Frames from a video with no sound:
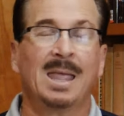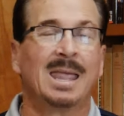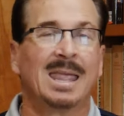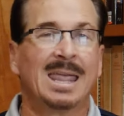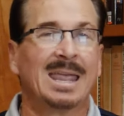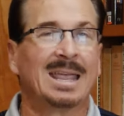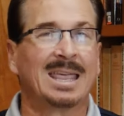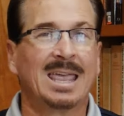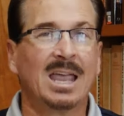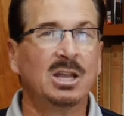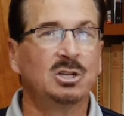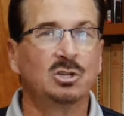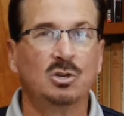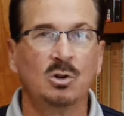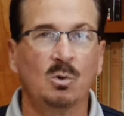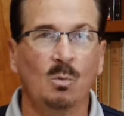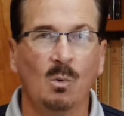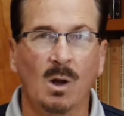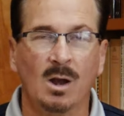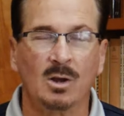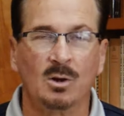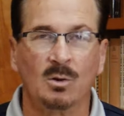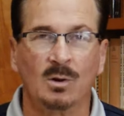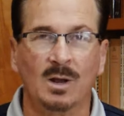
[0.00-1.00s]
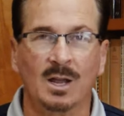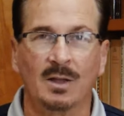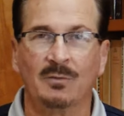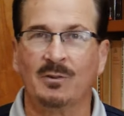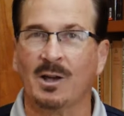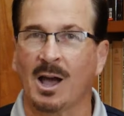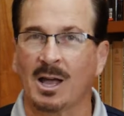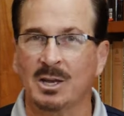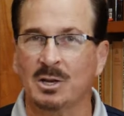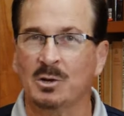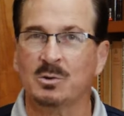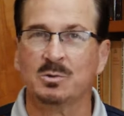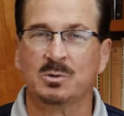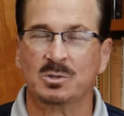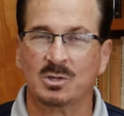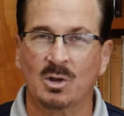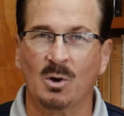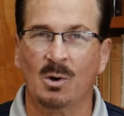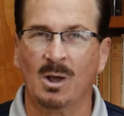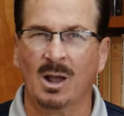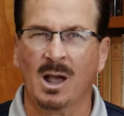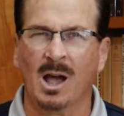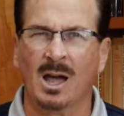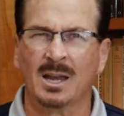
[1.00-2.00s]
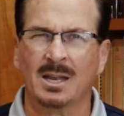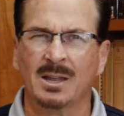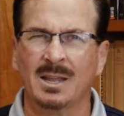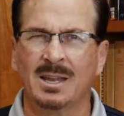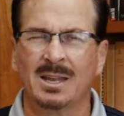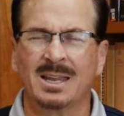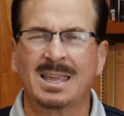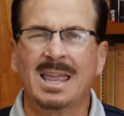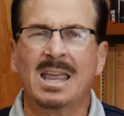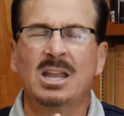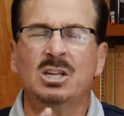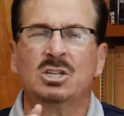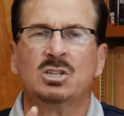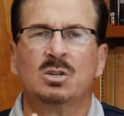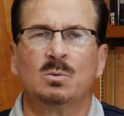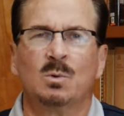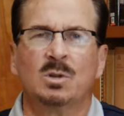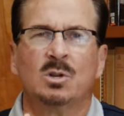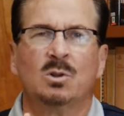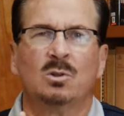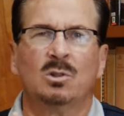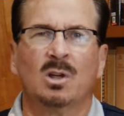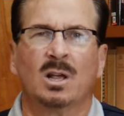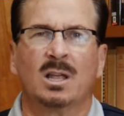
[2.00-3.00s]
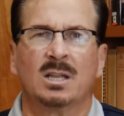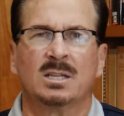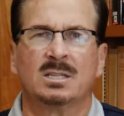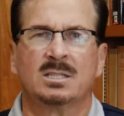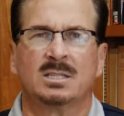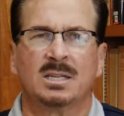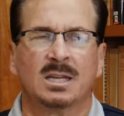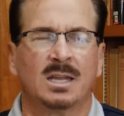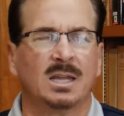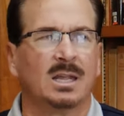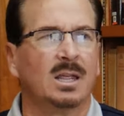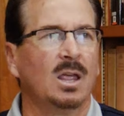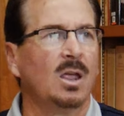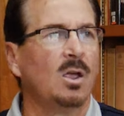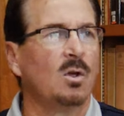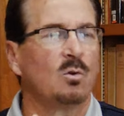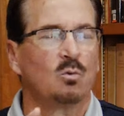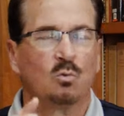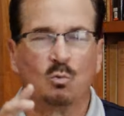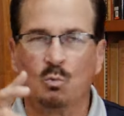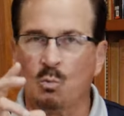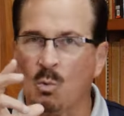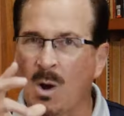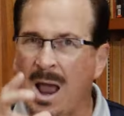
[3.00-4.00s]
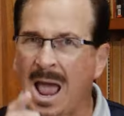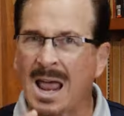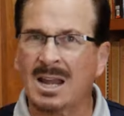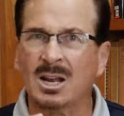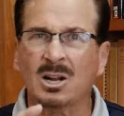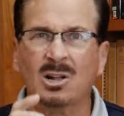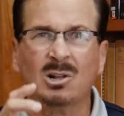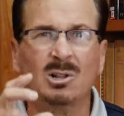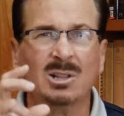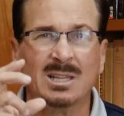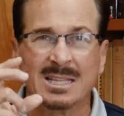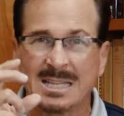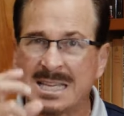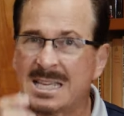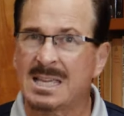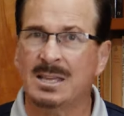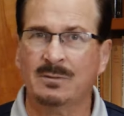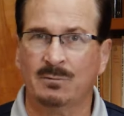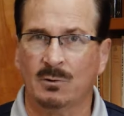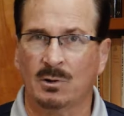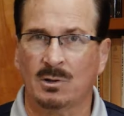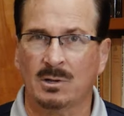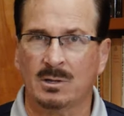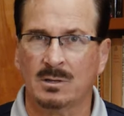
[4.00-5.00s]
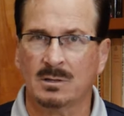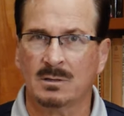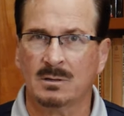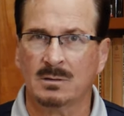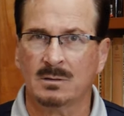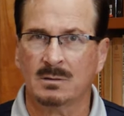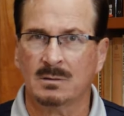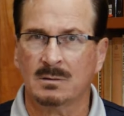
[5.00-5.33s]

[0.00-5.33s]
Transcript: In case you're wondering if God knows what's going on, in case when you look and see radical evil